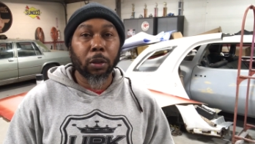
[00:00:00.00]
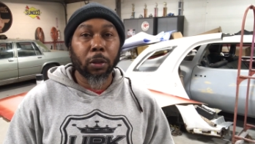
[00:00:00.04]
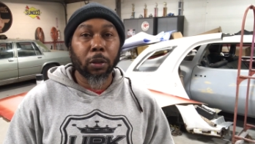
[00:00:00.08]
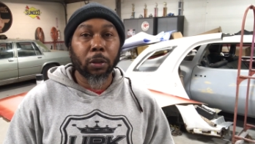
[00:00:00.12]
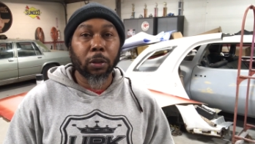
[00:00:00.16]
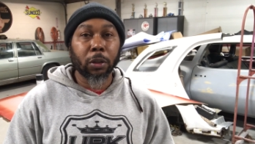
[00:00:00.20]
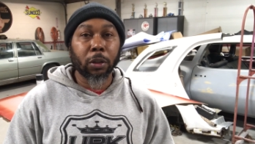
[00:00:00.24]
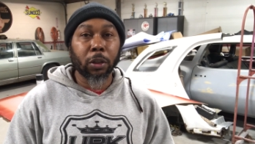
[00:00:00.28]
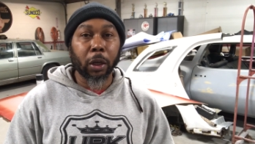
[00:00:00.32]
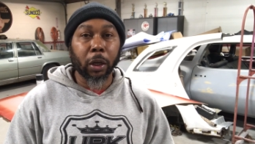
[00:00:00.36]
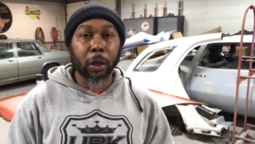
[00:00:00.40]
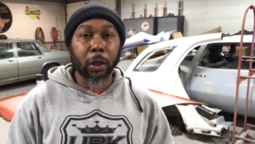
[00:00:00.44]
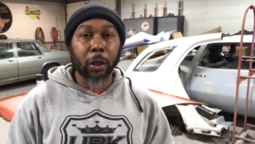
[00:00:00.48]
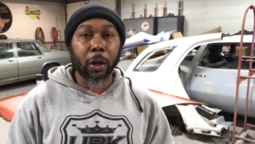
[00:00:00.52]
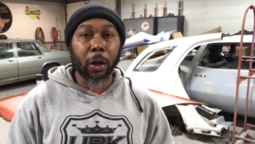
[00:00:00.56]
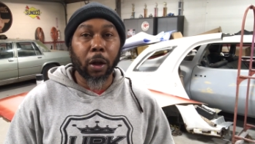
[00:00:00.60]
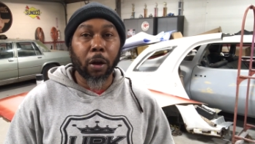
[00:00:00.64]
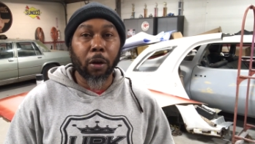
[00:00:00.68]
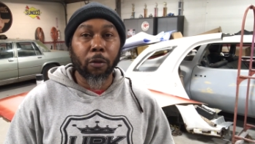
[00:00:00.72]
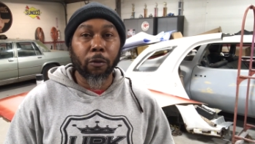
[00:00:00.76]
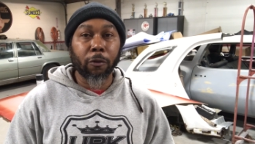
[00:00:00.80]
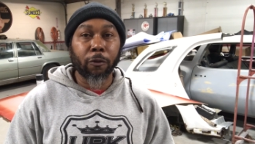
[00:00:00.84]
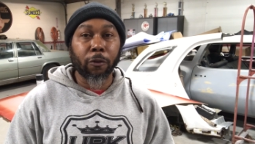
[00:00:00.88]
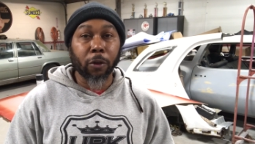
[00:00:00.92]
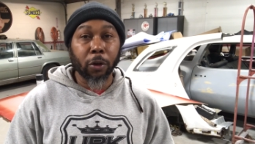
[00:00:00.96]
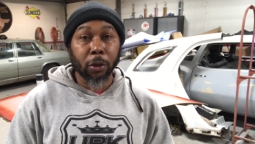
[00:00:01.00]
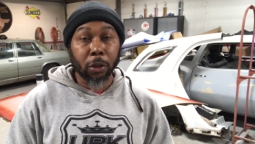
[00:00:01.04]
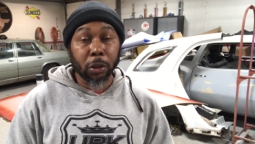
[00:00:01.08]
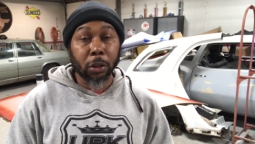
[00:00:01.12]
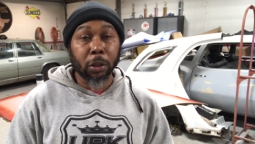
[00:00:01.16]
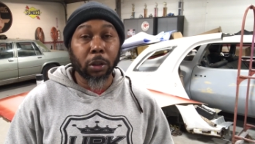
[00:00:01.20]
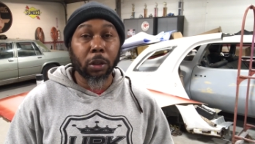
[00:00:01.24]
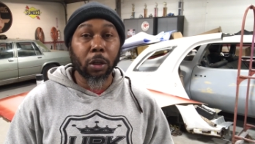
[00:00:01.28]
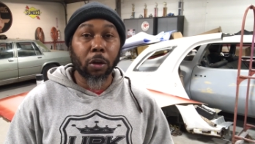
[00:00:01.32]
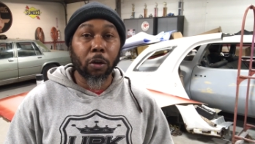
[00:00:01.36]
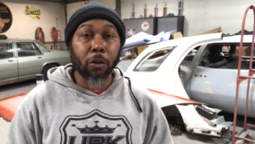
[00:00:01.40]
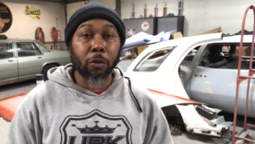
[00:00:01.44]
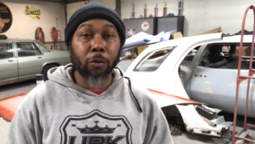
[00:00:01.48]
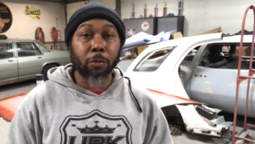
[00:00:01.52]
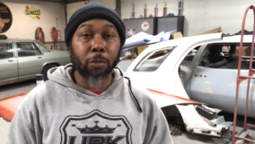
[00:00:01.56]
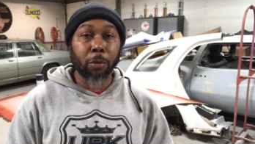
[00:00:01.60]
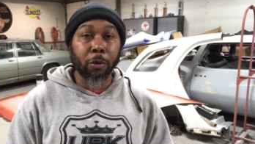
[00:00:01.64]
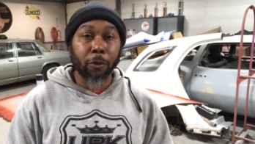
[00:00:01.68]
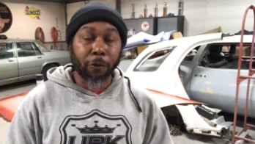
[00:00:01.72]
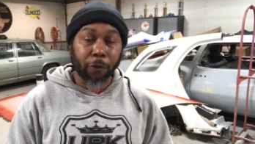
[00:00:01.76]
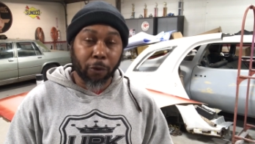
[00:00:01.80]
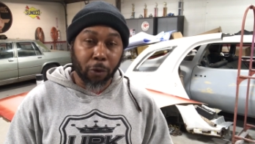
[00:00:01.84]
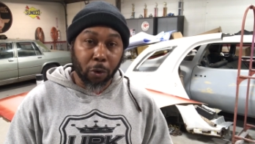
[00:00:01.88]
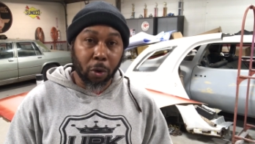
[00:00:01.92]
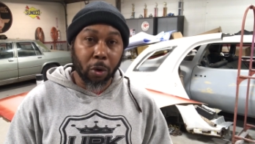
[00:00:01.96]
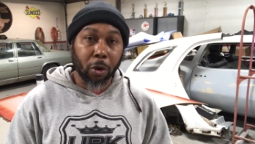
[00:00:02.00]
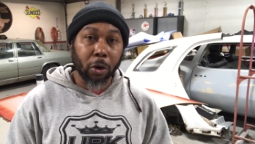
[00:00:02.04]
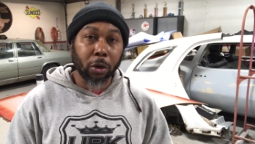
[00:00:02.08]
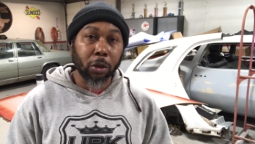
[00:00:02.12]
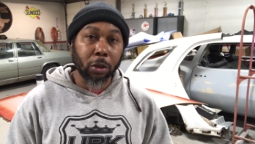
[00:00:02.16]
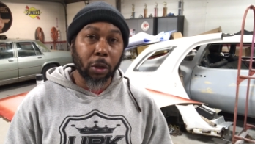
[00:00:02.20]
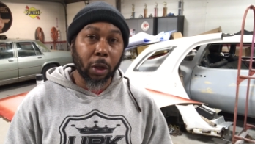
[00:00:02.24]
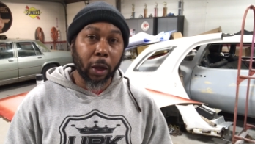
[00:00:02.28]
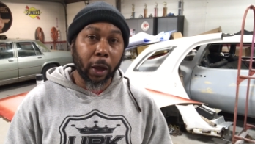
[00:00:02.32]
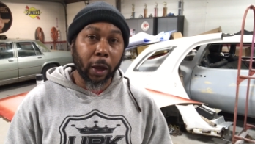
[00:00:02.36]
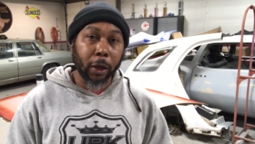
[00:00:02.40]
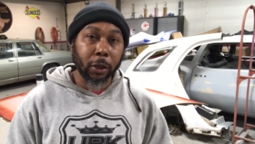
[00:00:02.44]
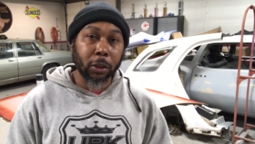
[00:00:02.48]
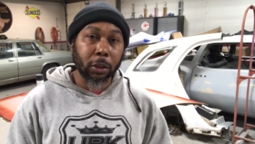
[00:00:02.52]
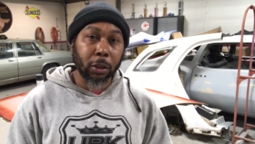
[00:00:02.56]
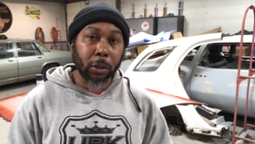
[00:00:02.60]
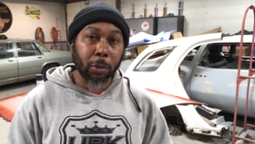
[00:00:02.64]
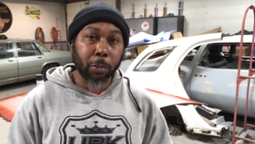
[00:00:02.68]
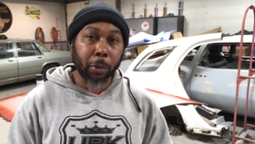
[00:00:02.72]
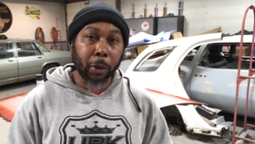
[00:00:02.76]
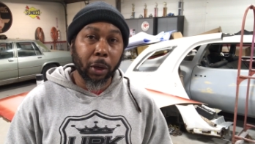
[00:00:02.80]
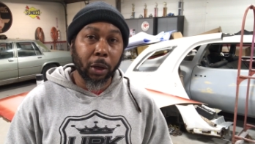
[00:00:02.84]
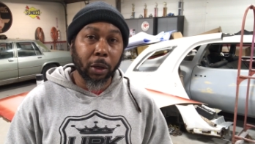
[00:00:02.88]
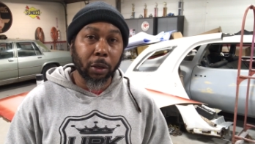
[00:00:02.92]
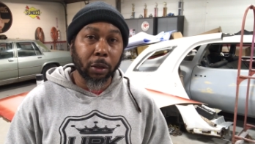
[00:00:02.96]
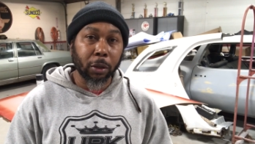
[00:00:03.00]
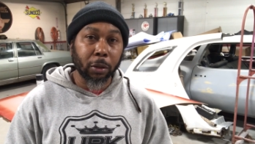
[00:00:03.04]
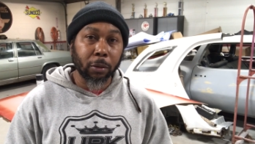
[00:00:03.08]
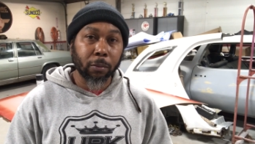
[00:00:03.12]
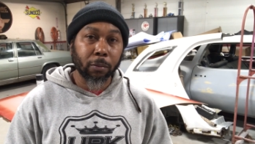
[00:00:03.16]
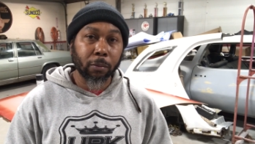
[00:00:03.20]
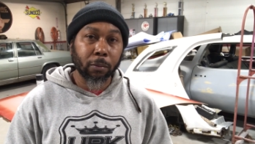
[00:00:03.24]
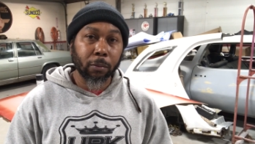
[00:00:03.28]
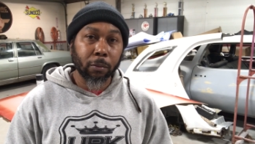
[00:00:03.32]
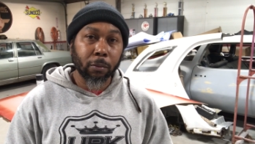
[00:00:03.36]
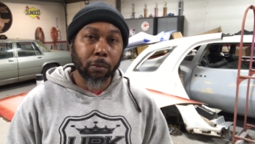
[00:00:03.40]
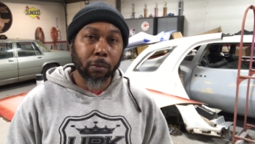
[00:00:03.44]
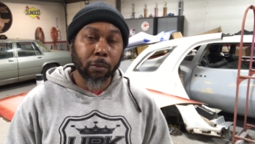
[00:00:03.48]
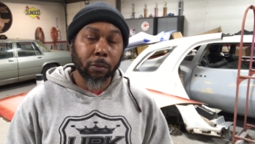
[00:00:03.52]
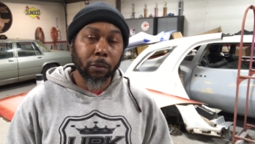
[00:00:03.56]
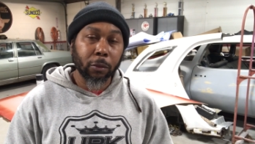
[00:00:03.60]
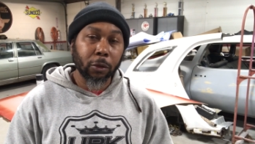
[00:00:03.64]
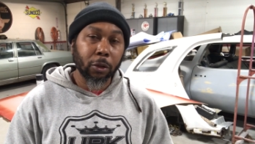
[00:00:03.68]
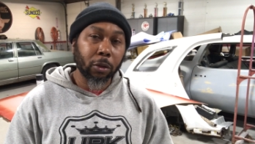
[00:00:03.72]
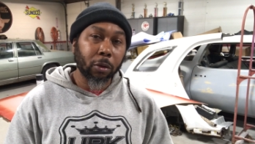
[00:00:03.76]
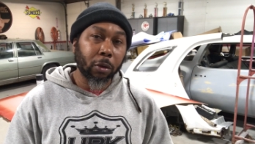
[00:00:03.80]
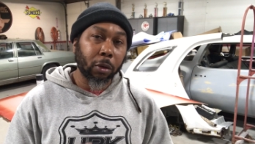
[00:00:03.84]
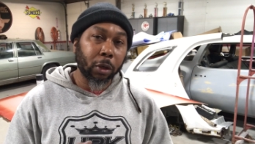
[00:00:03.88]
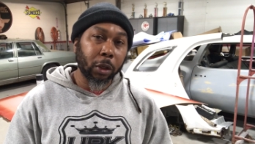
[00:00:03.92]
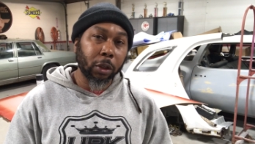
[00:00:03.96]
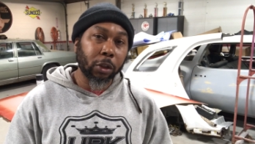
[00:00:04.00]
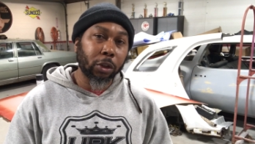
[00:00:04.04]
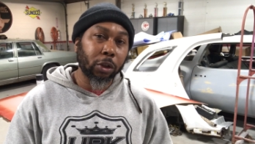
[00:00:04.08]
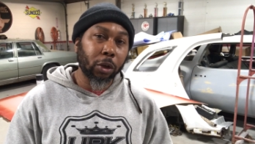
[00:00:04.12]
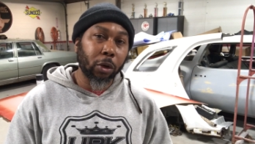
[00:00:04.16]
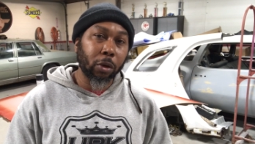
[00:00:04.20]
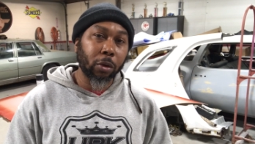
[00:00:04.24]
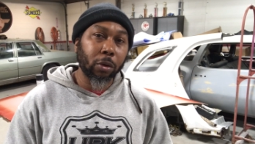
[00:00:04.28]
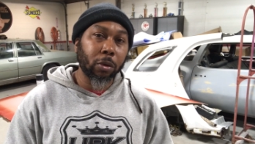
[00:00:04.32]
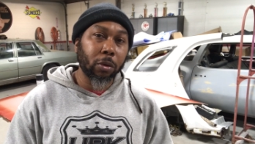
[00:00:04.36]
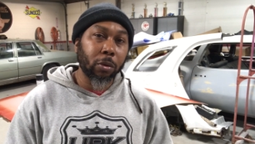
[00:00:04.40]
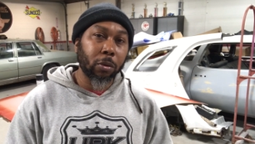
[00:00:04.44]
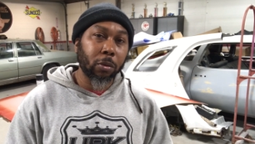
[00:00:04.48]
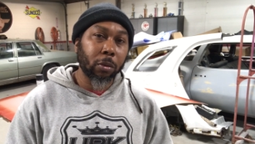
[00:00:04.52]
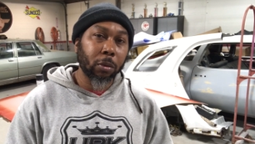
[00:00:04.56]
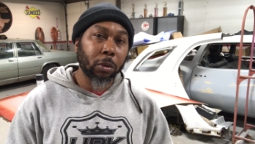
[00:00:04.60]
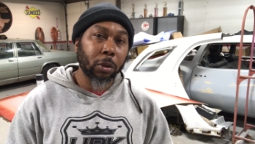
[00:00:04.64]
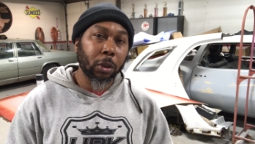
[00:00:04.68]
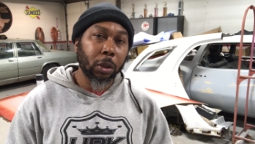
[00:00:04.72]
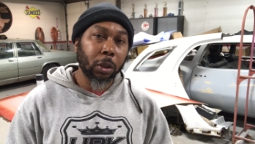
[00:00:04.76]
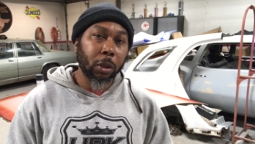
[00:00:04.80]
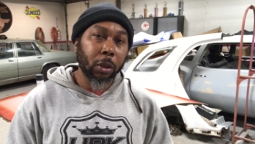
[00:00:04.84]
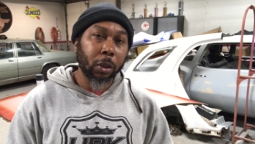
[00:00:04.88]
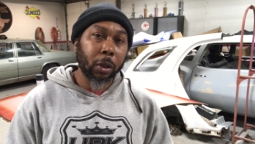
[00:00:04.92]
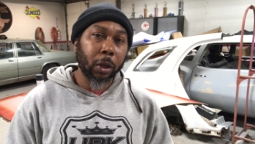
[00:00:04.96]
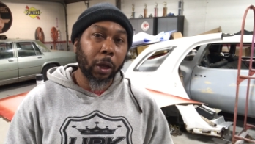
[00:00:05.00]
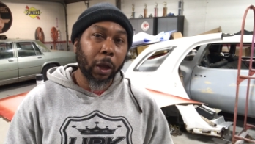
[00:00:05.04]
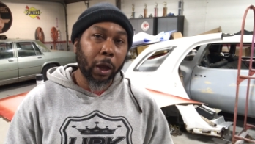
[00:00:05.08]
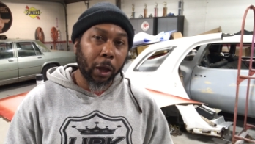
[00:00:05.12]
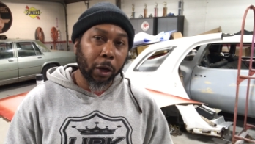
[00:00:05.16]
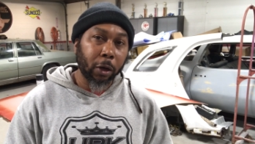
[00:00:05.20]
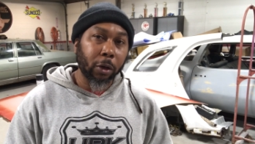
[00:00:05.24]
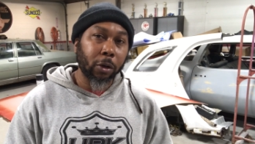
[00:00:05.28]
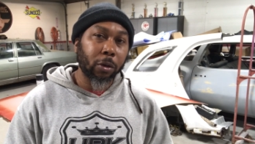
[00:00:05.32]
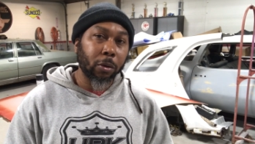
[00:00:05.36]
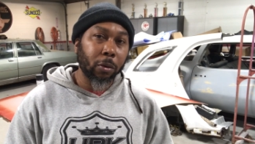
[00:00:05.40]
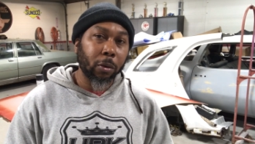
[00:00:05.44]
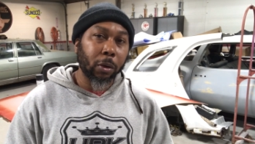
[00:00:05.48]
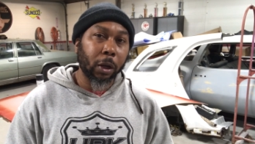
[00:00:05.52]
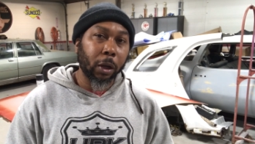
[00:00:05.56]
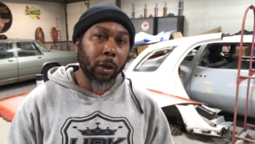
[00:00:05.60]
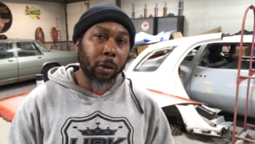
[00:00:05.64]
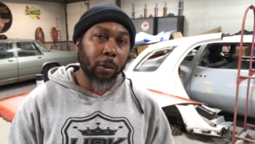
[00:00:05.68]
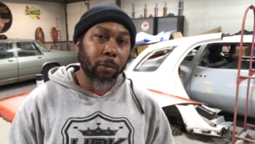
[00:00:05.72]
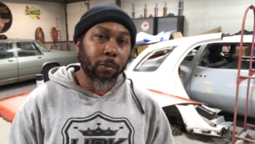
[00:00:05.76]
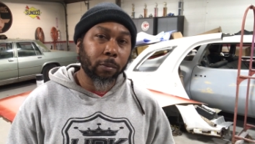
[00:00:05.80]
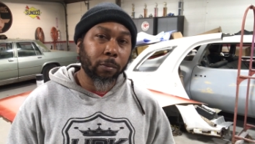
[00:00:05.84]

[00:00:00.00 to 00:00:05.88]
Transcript: check it out for yourself before you actually paint it. So let's show you how to do that.